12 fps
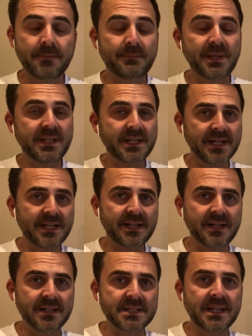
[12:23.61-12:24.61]

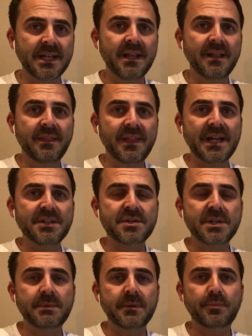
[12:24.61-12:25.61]
because that
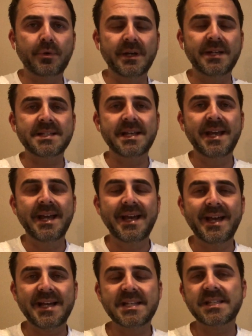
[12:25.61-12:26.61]
shipping price
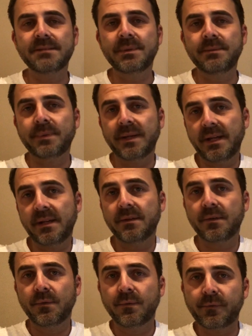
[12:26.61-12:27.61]
has to be paid
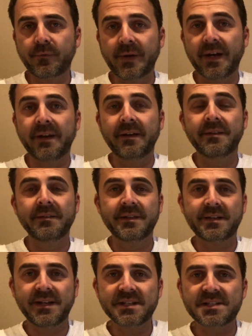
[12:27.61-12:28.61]
via the
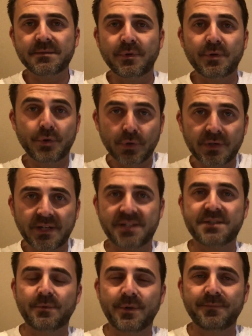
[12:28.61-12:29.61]
customer, your
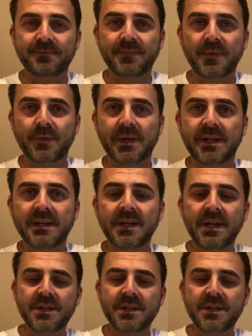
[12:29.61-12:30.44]
customer, right?